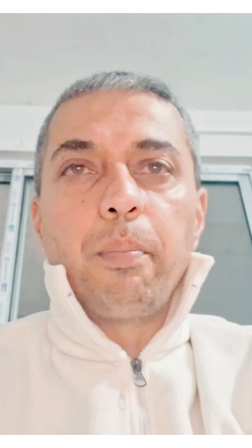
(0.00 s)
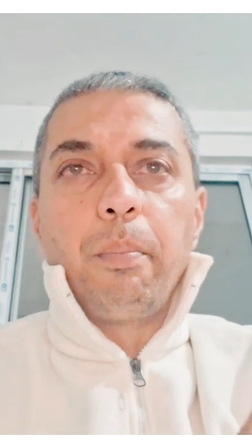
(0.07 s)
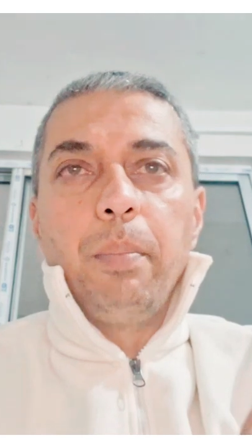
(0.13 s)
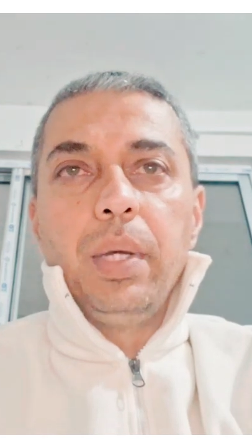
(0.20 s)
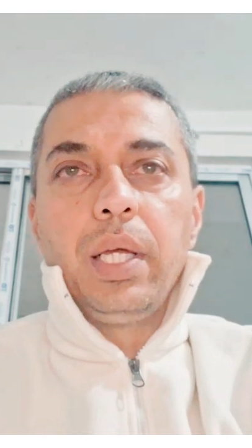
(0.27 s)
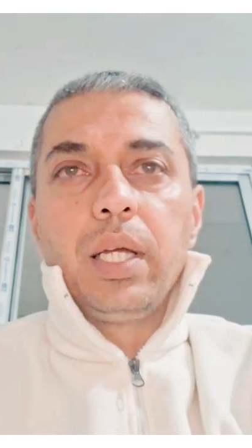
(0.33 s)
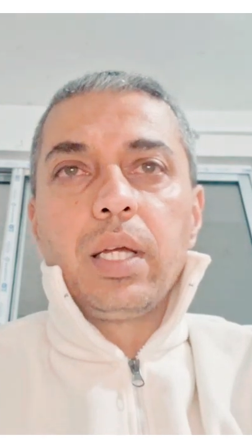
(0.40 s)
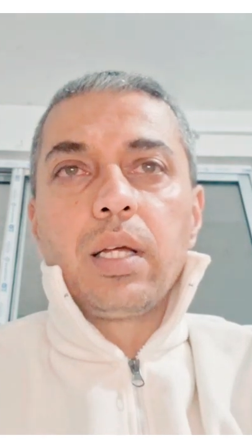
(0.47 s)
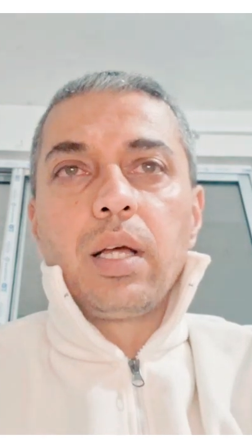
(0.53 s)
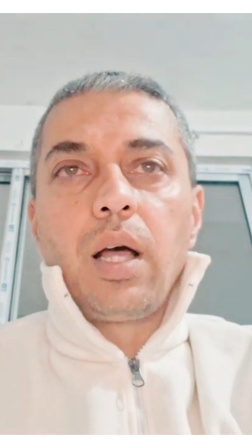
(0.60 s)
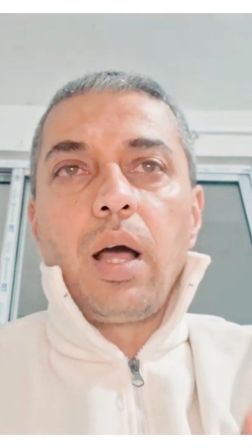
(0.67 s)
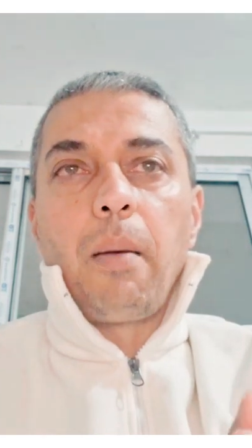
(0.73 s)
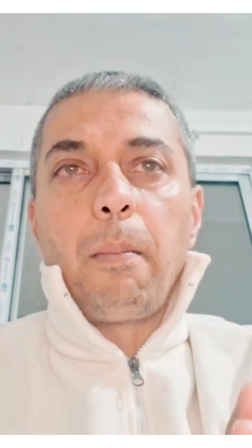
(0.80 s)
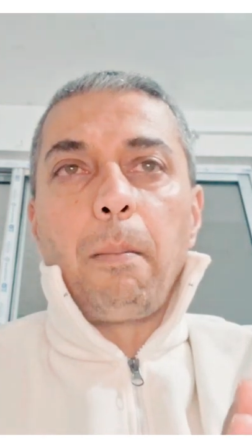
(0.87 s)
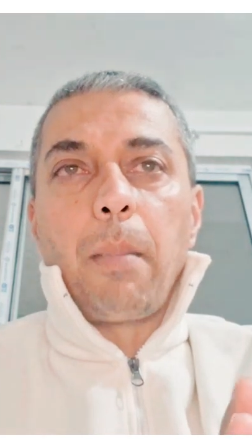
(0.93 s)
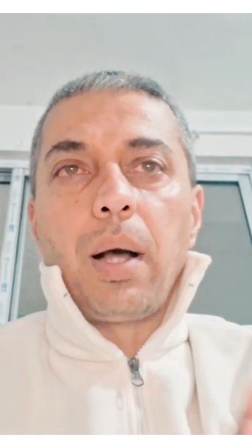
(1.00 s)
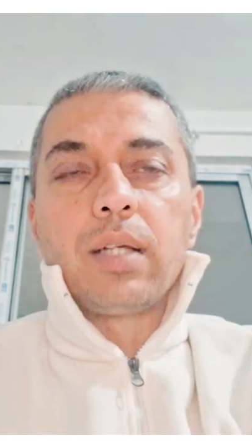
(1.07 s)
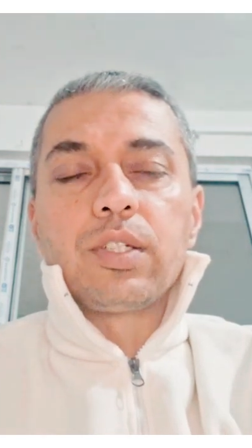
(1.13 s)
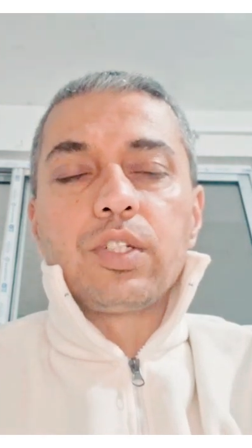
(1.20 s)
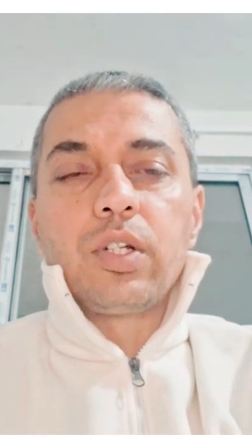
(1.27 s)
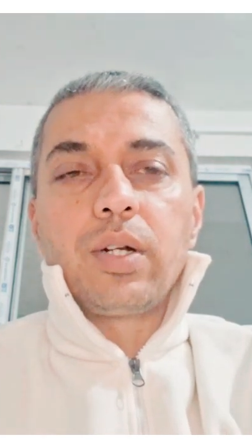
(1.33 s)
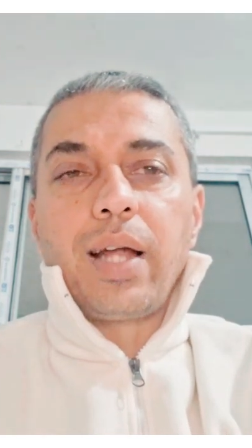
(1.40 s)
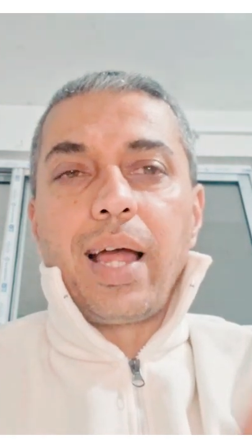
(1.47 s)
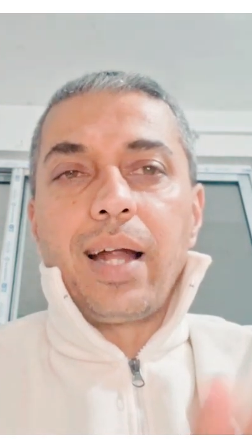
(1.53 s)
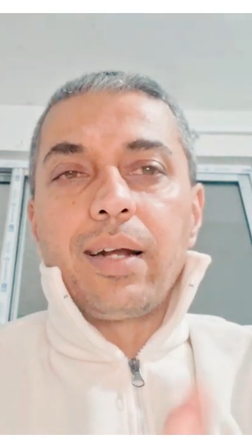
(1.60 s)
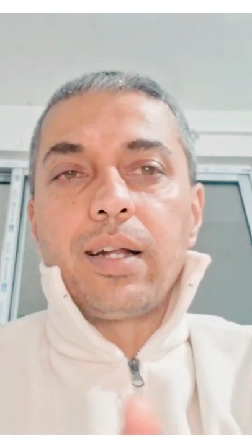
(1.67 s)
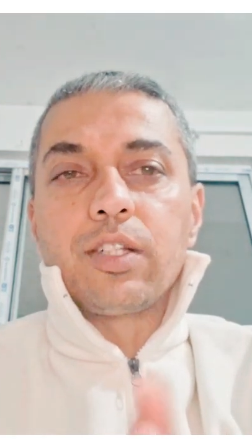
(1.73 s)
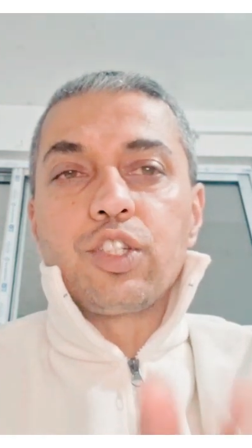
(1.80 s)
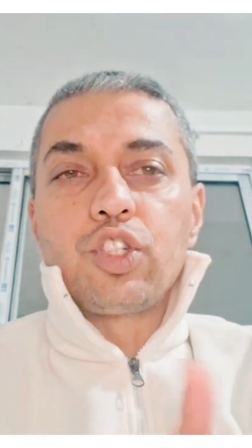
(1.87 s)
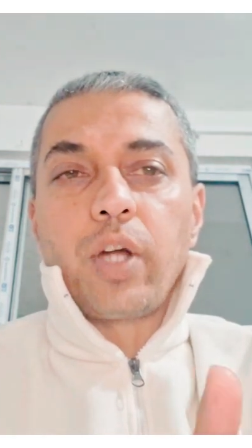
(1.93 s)
being a master and
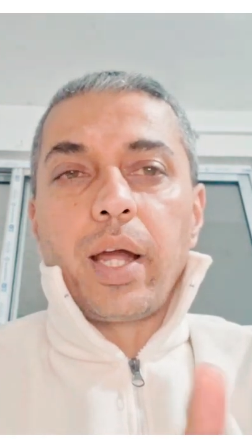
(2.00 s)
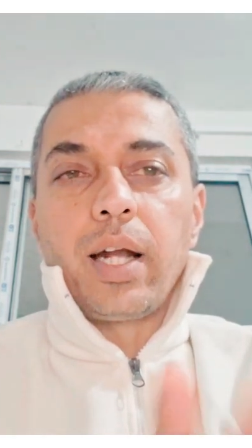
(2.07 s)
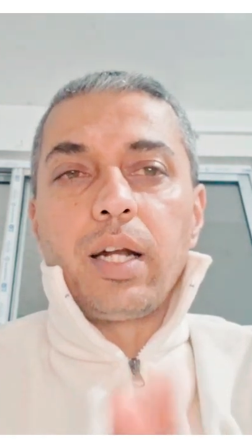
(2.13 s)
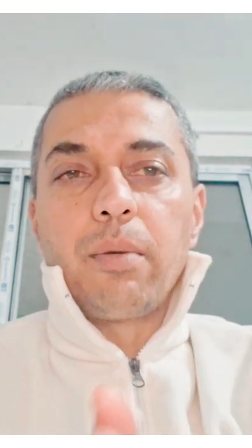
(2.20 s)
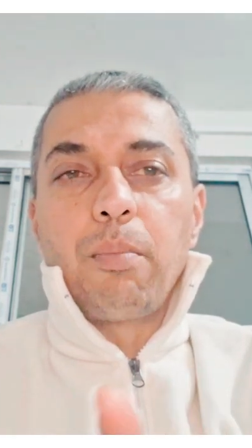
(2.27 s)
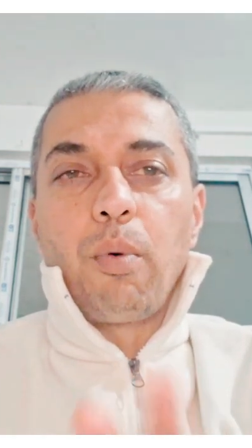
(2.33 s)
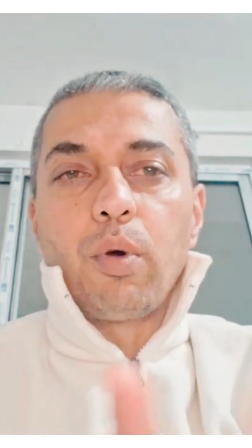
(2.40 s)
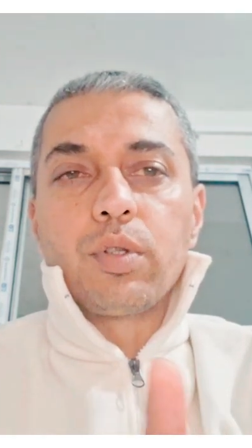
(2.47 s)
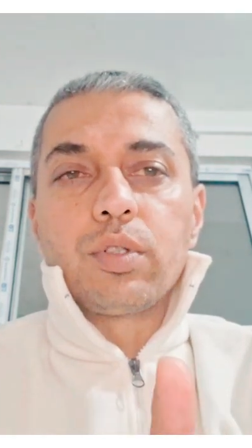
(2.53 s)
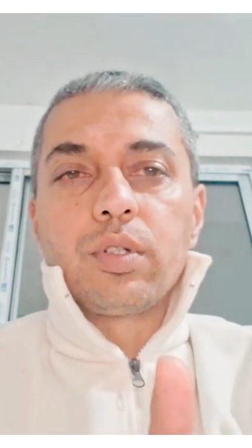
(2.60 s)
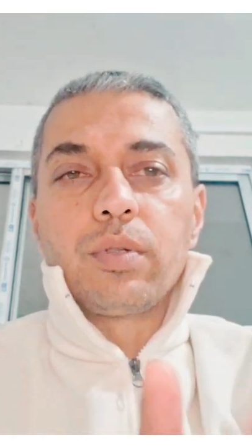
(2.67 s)
a child both.